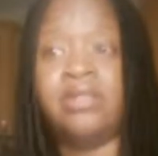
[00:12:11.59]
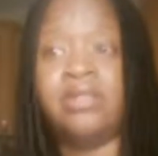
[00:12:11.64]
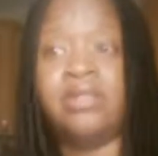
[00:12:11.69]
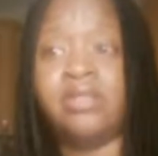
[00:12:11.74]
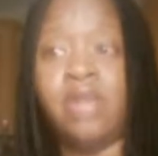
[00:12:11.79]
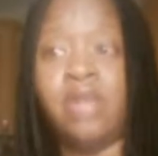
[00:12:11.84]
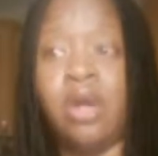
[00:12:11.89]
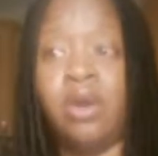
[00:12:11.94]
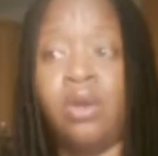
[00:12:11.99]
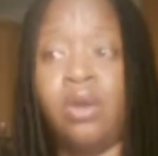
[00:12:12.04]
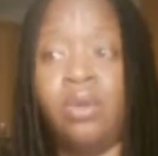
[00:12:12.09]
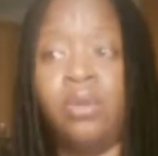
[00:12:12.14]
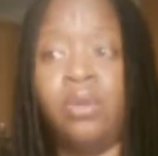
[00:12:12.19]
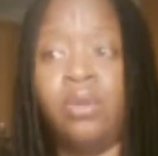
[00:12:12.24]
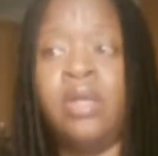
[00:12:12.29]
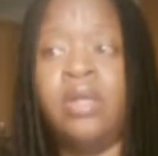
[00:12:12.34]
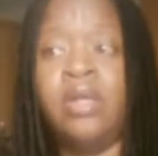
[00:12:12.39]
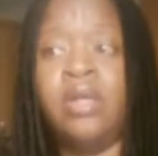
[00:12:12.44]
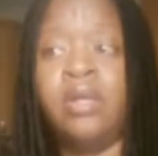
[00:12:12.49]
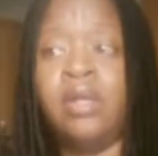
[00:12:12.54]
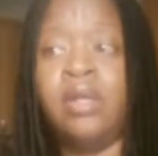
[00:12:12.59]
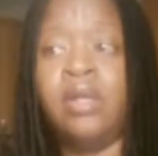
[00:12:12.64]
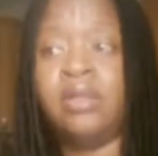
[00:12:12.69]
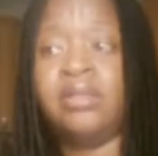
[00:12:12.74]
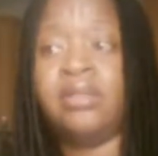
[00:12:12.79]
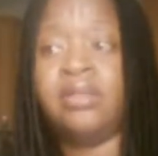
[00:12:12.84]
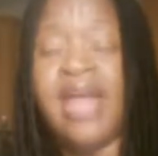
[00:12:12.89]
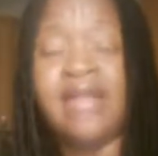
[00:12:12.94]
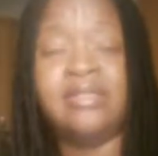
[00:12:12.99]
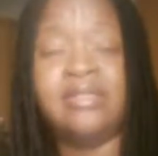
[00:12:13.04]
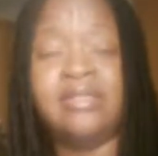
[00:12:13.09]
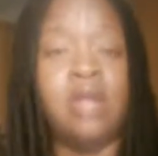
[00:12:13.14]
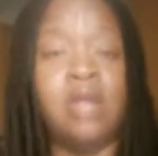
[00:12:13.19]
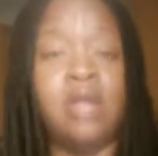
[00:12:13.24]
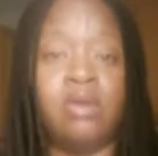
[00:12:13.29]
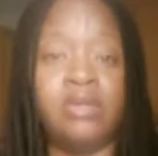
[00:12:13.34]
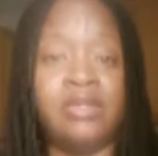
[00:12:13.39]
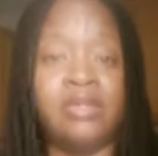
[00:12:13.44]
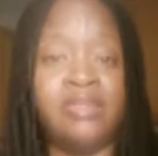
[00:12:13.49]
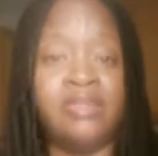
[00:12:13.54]
So that's the
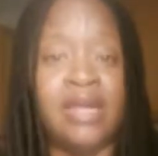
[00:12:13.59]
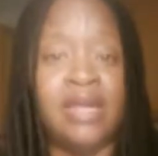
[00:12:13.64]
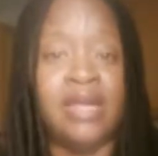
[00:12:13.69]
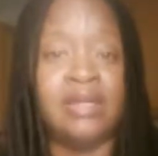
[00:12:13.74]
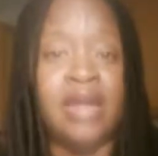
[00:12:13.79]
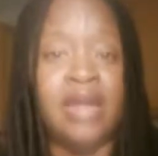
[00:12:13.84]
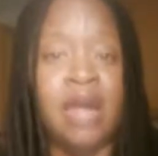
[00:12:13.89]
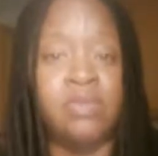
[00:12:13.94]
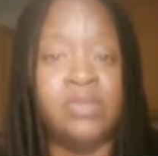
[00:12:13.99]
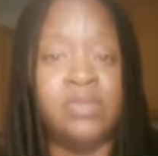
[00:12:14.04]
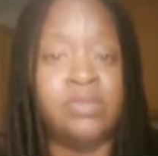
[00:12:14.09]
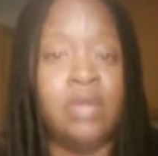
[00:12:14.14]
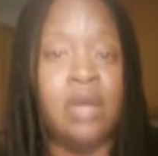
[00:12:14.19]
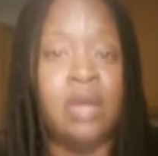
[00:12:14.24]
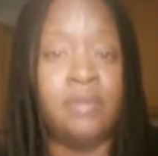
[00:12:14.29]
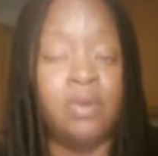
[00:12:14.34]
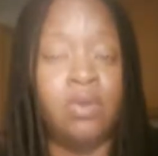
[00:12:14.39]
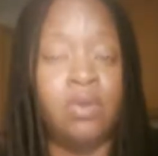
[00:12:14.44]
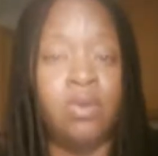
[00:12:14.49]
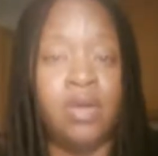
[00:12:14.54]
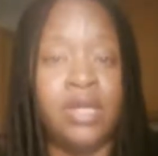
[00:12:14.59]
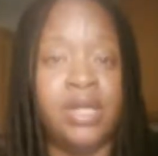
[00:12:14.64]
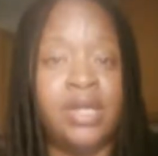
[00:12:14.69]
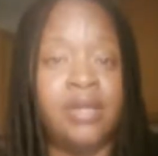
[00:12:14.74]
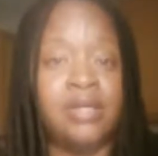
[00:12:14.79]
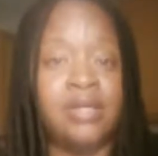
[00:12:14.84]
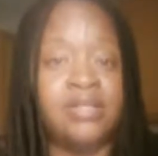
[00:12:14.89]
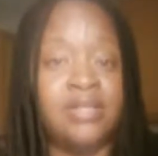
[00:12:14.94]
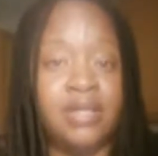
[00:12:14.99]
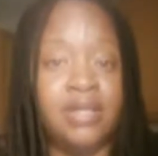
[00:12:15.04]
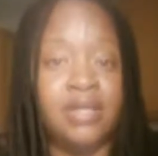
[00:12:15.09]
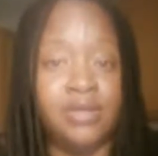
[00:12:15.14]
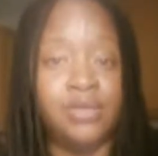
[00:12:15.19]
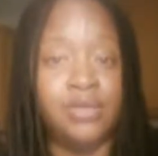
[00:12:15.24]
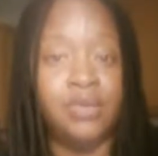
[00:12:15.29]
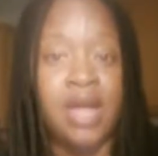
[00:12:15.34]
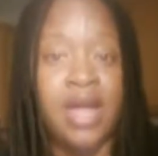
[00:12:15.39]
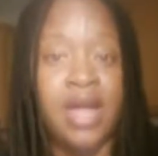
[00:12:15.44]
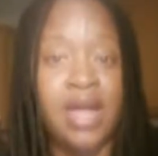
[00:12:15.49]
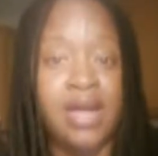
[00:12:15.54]
only thing that I was coming on here to tell
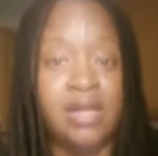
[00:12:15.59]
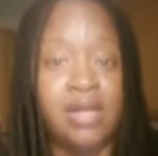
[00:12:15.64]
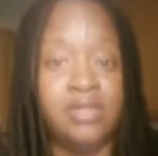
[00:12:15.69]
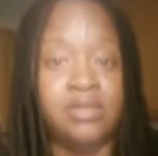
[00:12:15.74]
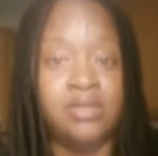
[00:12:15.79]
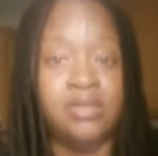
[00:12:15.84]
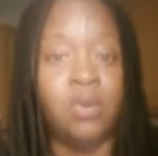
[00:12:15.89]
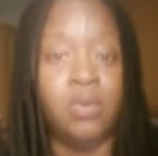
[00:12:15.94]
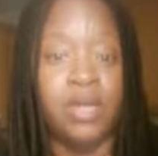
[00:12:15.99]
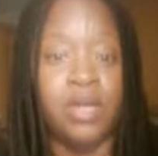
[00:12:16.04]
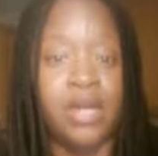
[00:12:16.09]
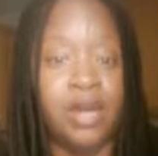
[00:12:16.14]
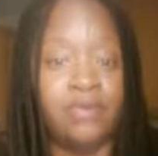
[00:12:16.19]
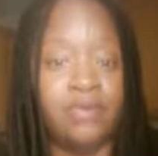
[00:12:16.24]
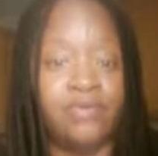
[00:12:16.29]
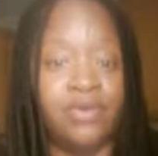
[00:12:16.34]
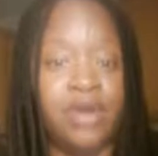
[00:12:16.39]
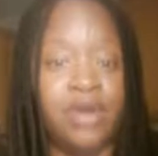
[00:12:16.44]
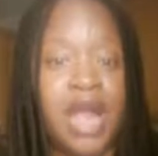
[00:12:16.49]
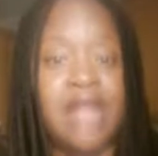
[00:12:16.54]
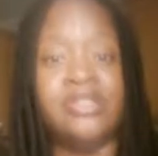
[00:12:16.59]
you guys or whatever.